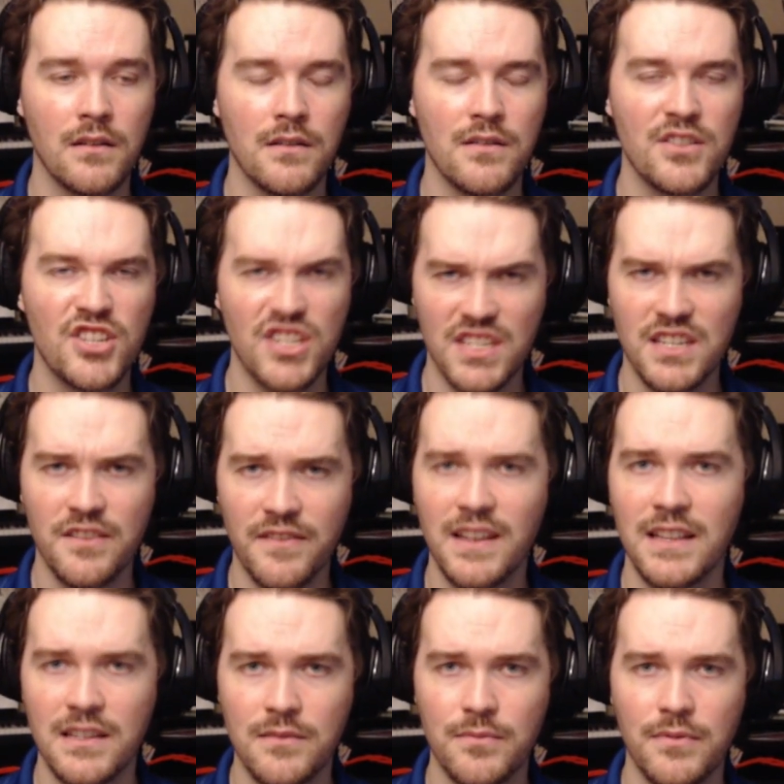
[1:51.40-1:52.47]
just
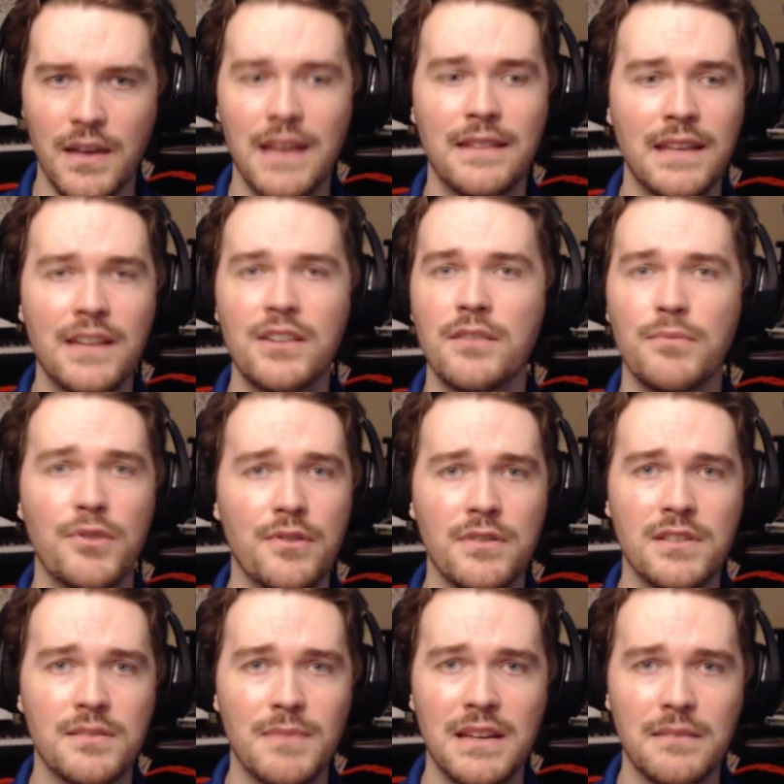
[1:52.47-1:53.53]
develop and let your
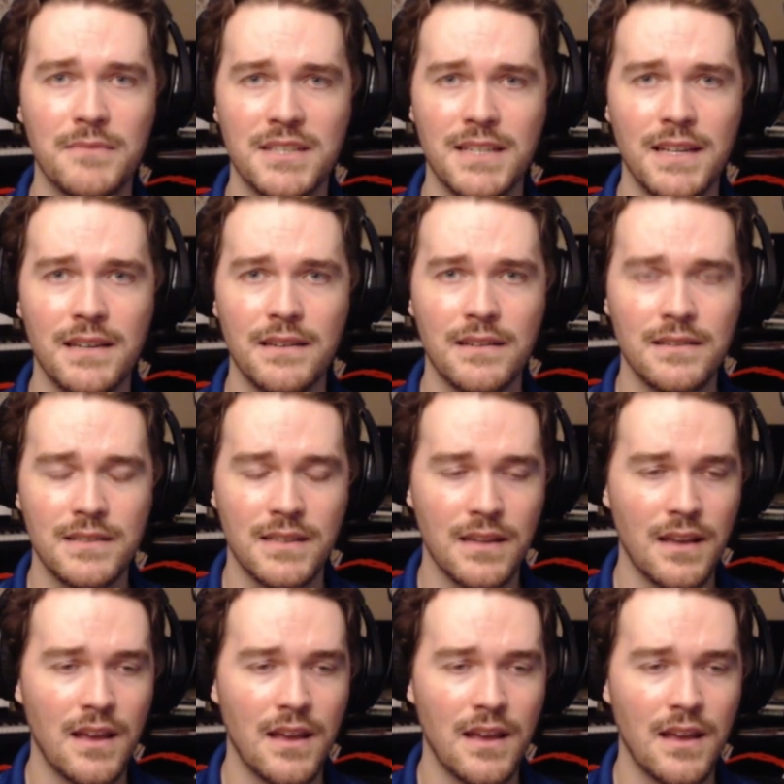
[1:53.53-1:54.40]
opponents make mistakes.